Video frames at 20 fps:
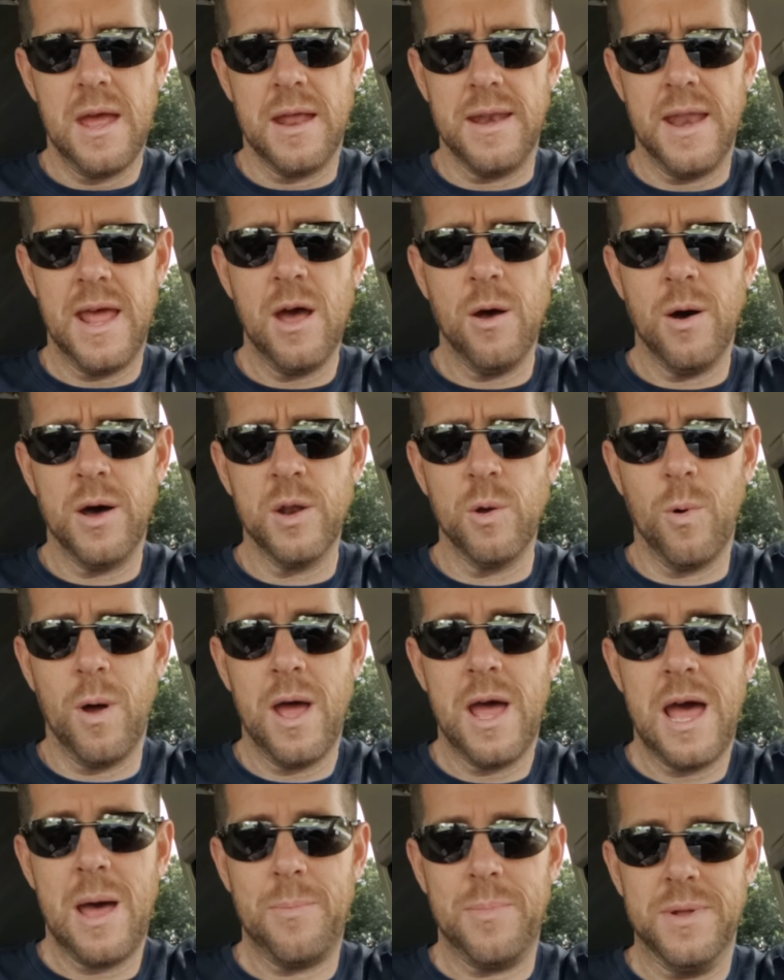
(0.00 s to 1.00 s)
Now on to
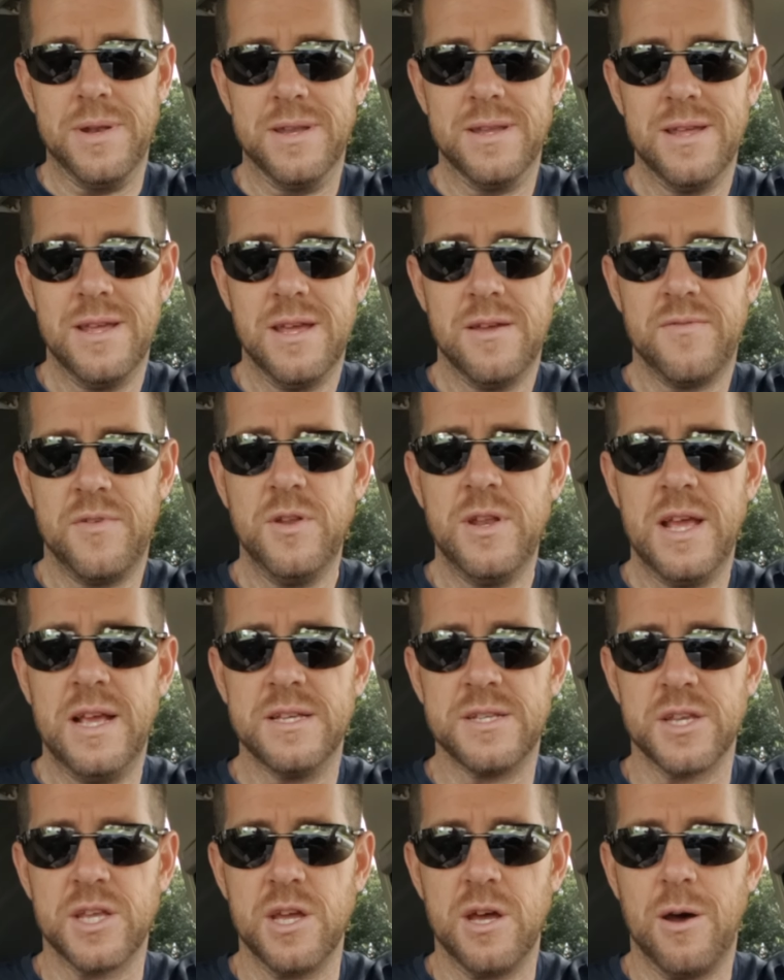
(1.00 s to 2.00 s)
what happened. A few
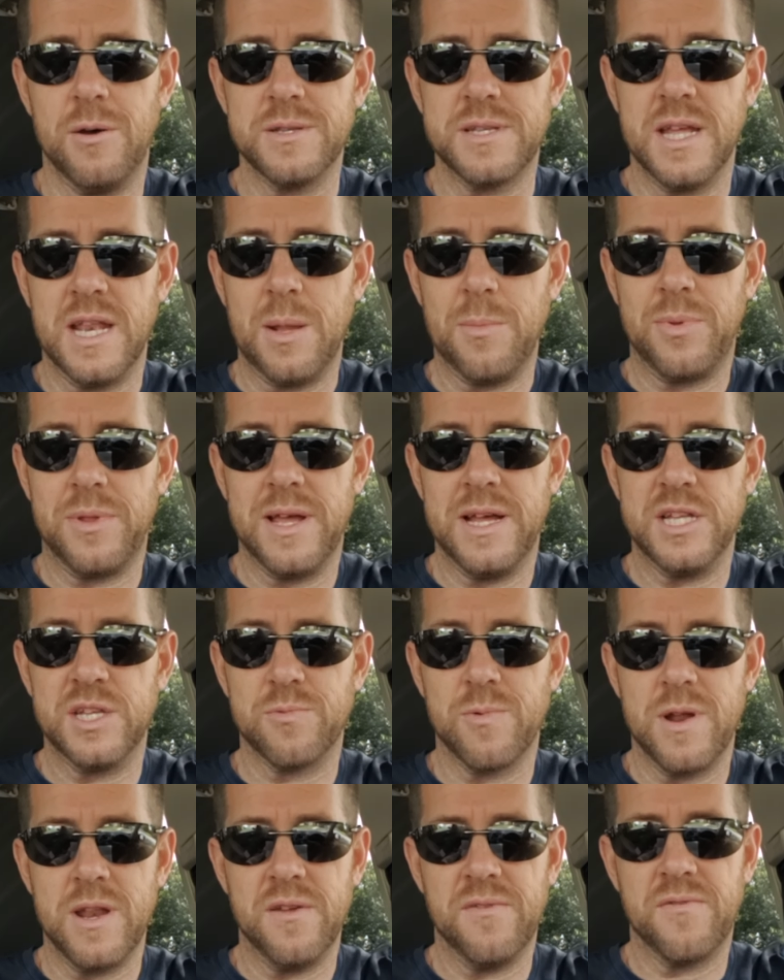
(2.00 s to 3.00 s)
days ago, I was getting plans
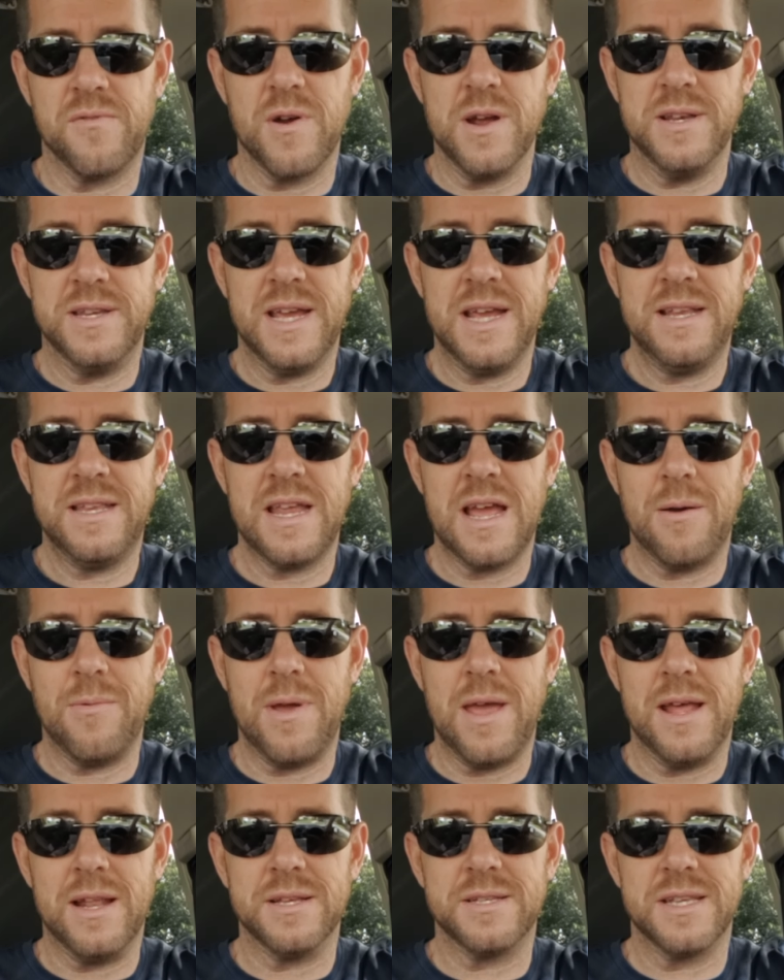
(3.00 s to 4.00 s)
ready for a date, and
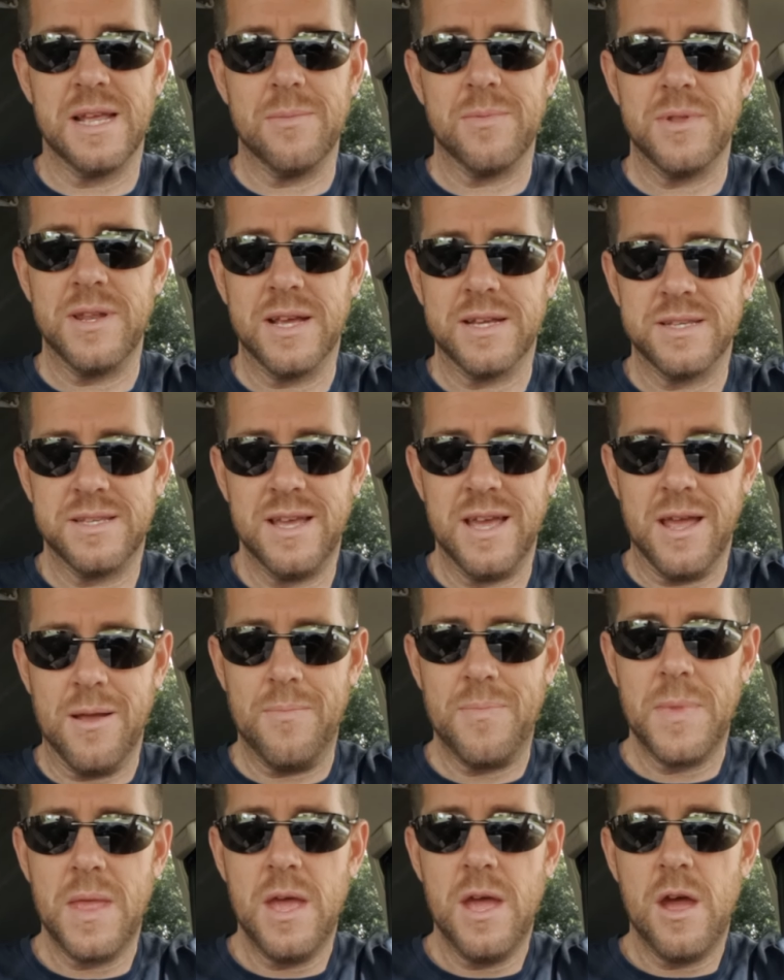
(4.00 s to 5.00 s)
we had to set up the next day.
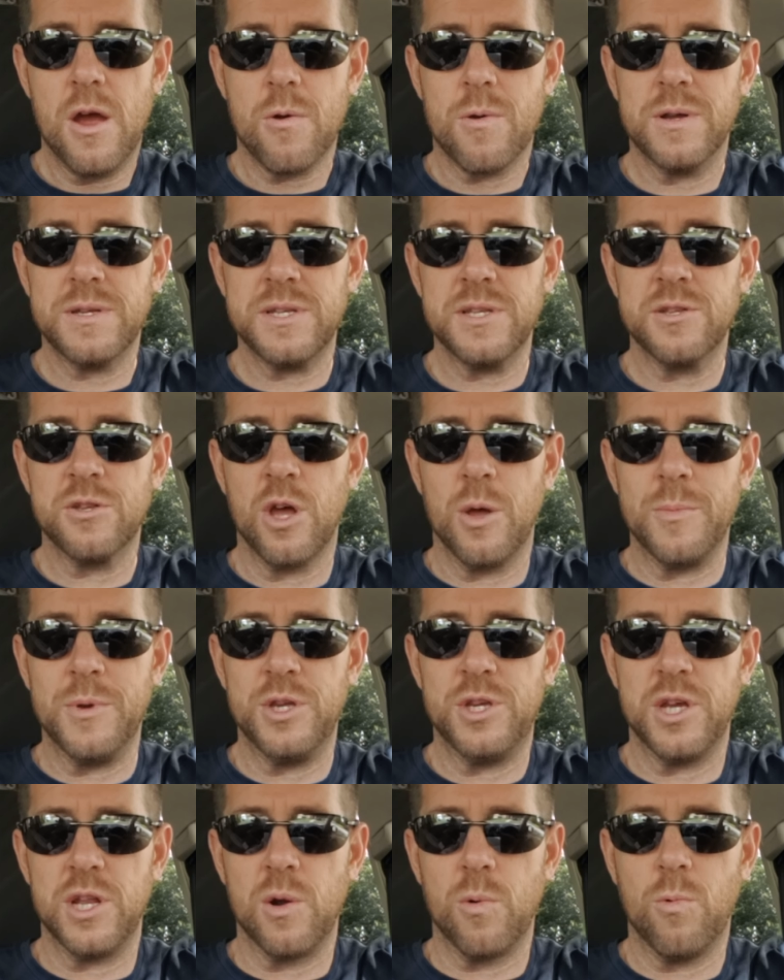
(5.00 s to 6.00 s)
Kristen told
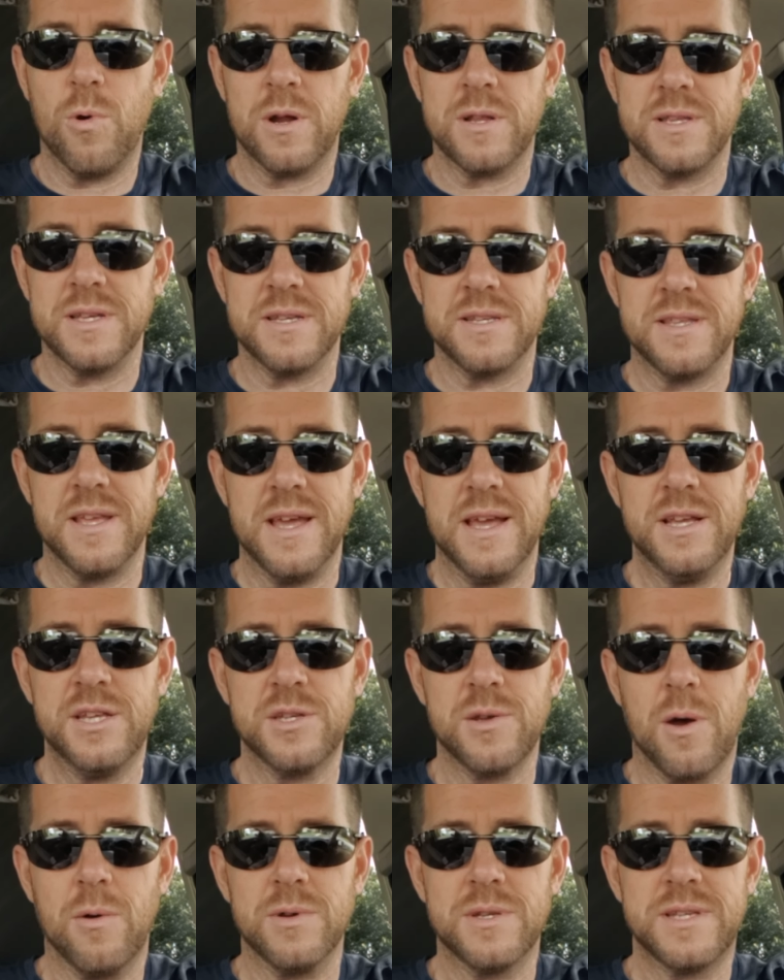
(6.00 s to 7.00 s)
me she had to work this day,
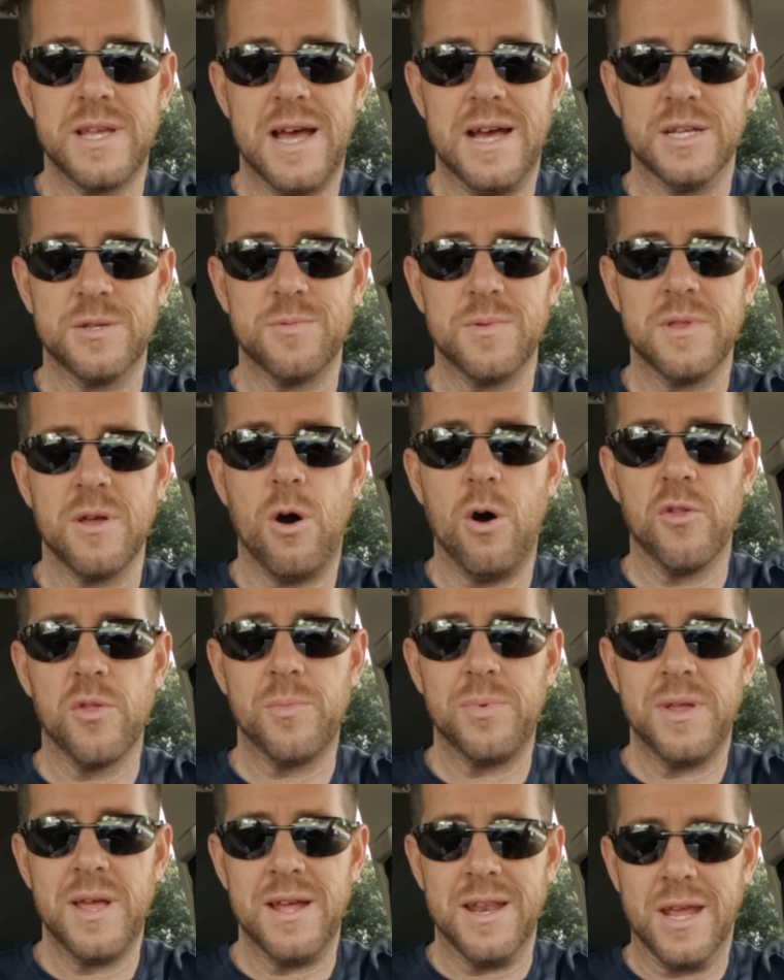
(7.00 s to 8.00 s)
so I was tasked with all the
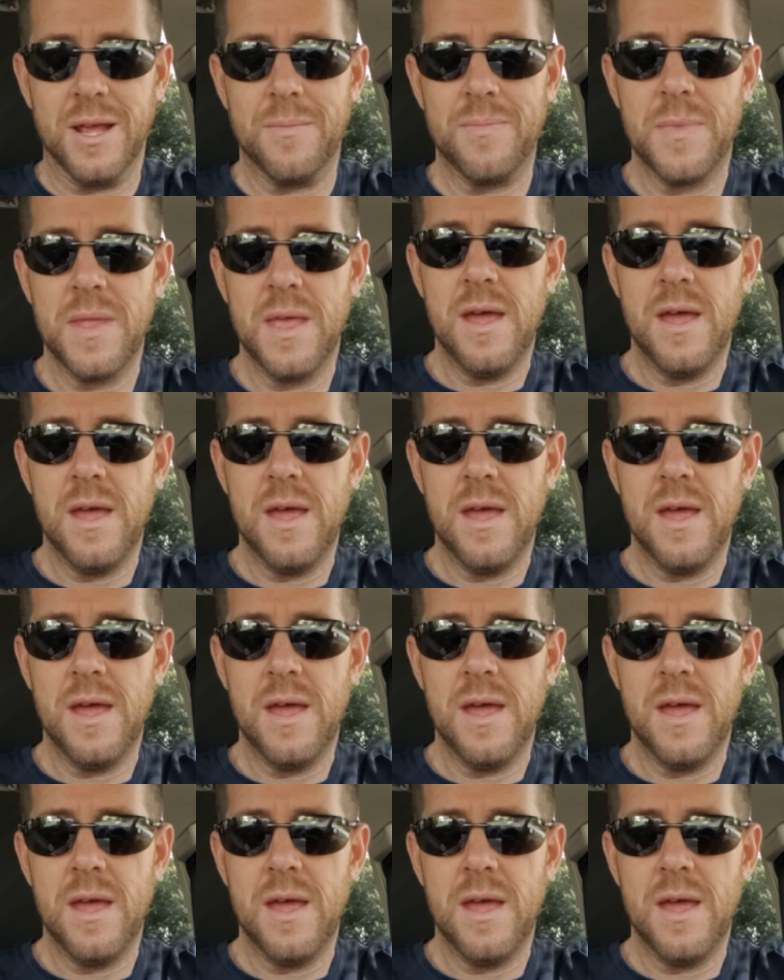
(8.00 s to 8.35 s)
planning.